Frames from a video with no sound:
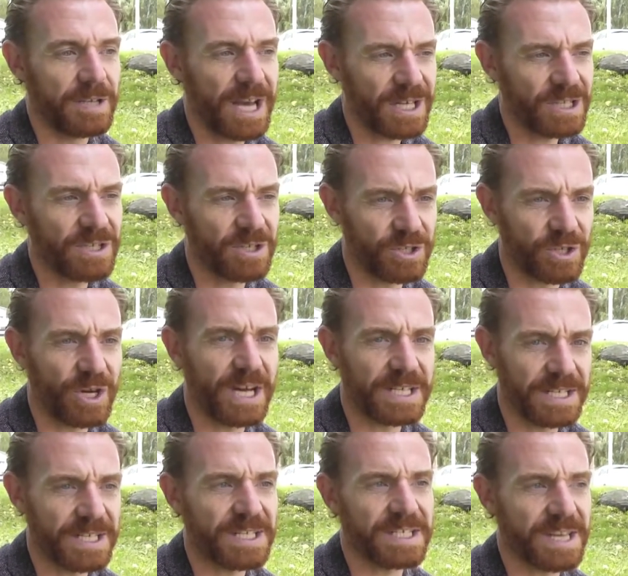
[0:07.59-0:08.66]
actually
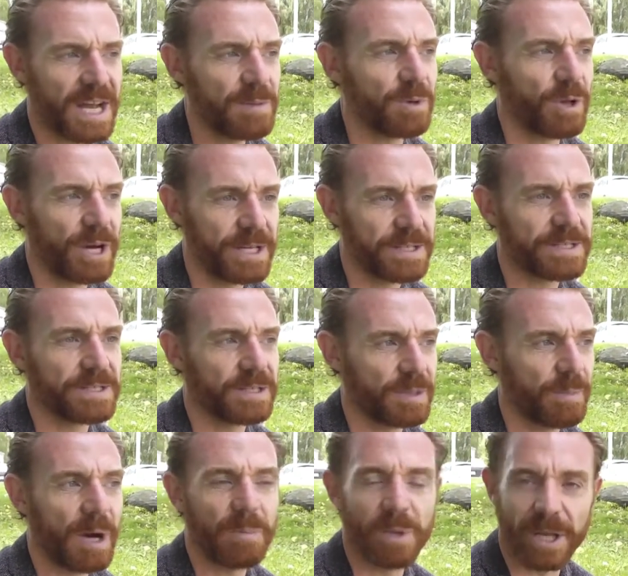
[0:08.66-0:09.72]
designed to destabilize the
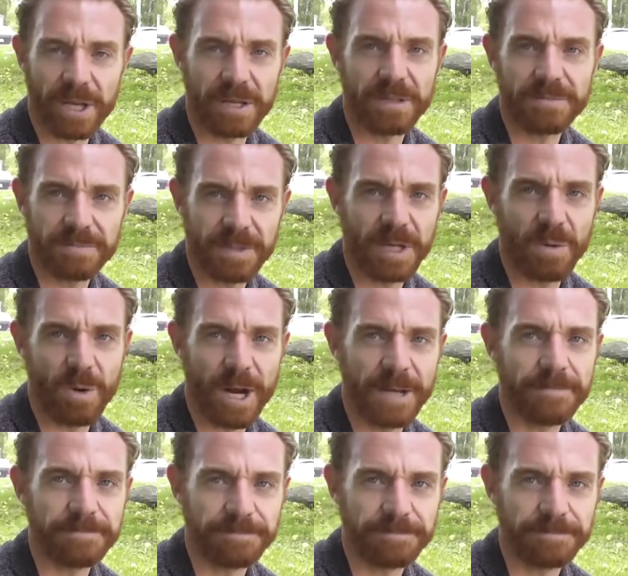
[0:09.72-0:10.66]
public in a way.